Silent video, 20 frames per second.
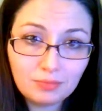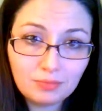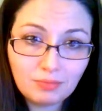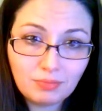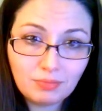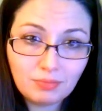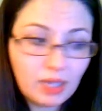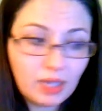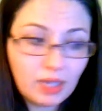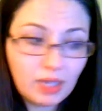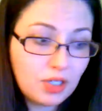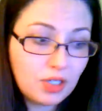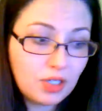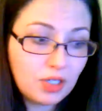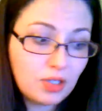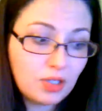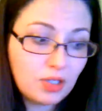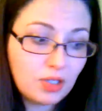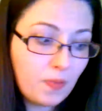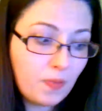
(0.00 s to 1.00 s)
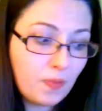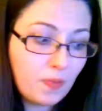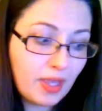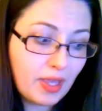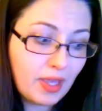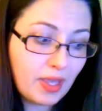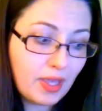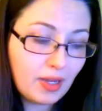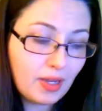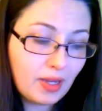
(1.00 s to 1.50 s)
I just don't think
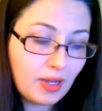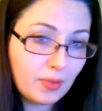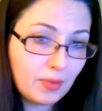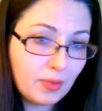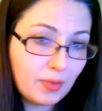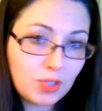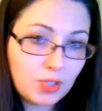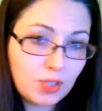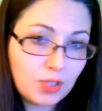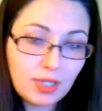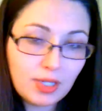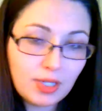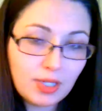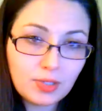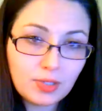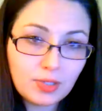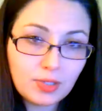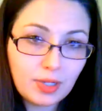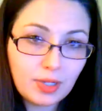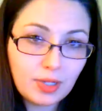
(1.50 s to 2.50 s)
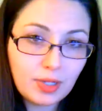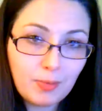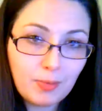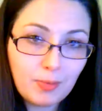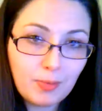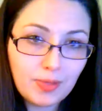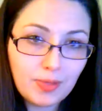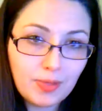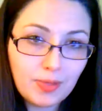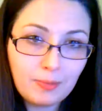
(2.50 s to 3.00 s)
any real change is going to come with
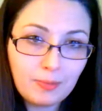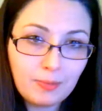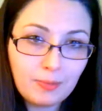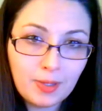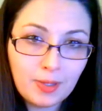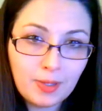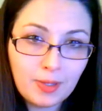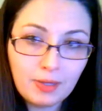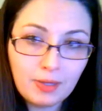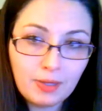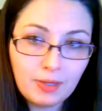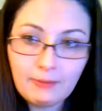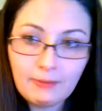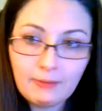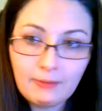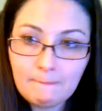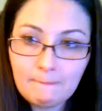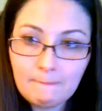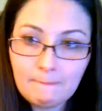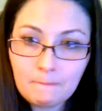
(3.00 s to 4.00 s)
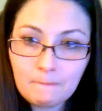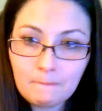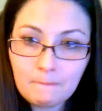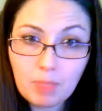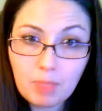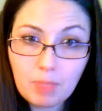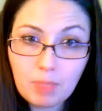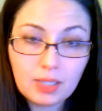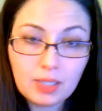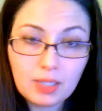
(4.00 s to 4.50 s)
them.
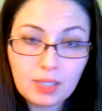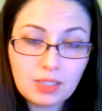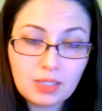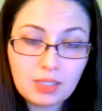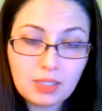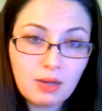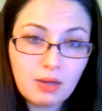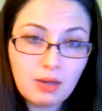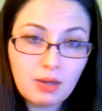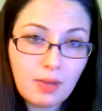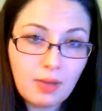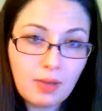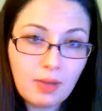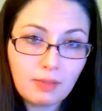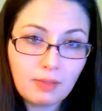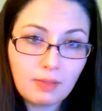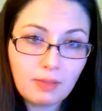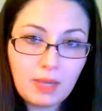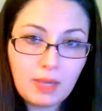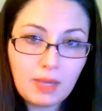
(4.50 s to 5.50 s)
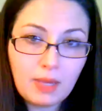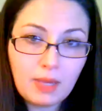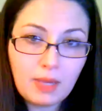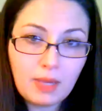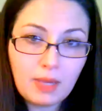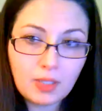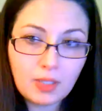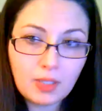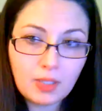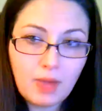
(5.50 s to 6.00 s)
Because it's not about the people,
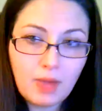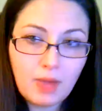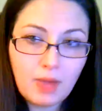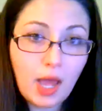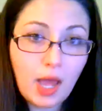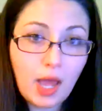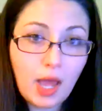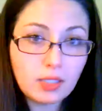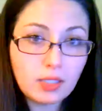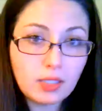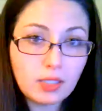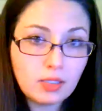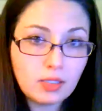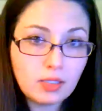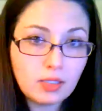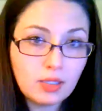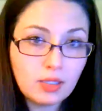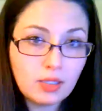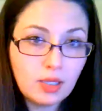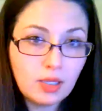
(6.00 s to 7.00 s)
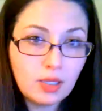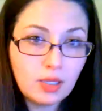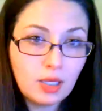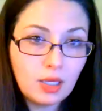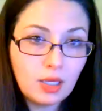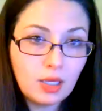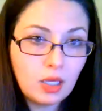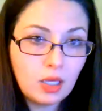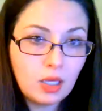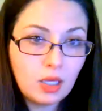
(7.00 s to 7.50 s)
it's about us.
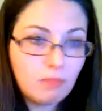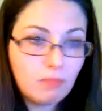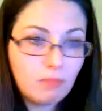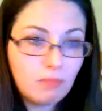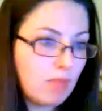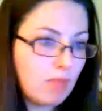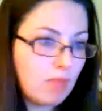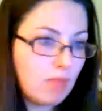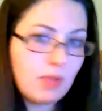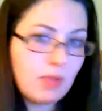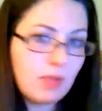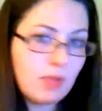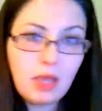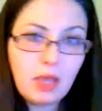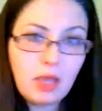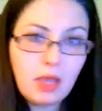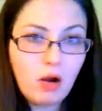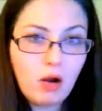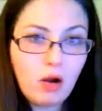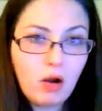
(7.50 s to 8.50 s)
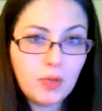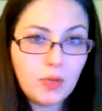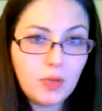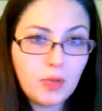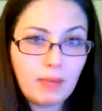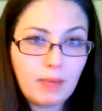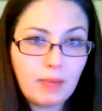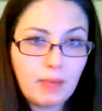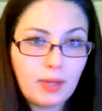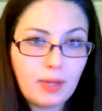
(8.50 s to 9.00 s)
Maybe they are on the
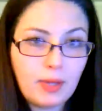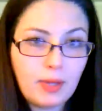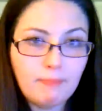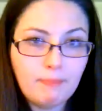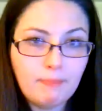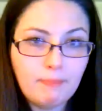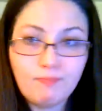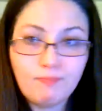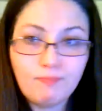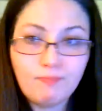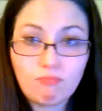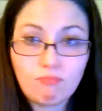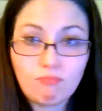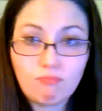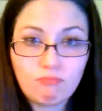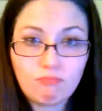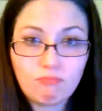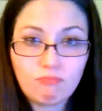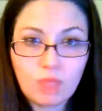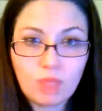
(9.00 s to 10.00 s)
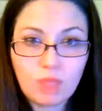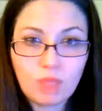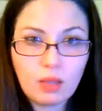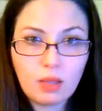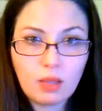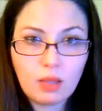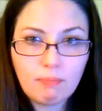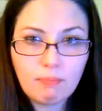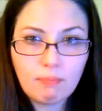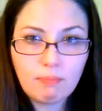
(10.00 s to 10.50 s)
up and up,
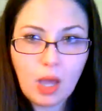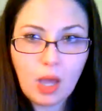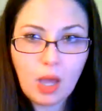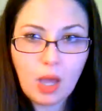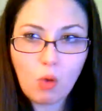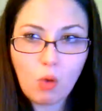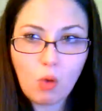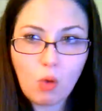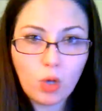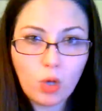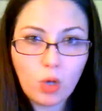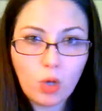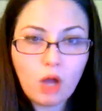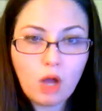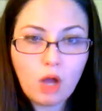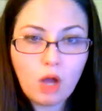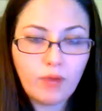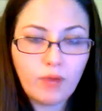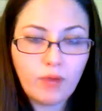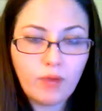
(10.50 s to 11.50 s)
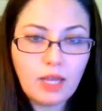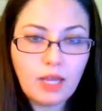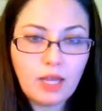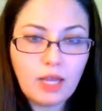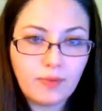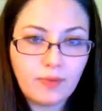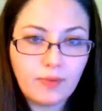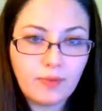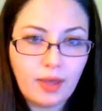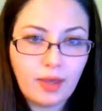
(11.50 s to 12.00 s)
but we're not ready
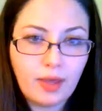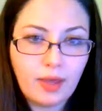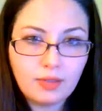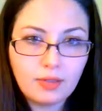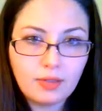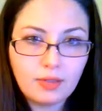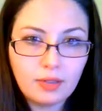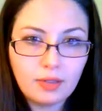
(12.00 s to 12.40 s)
for that.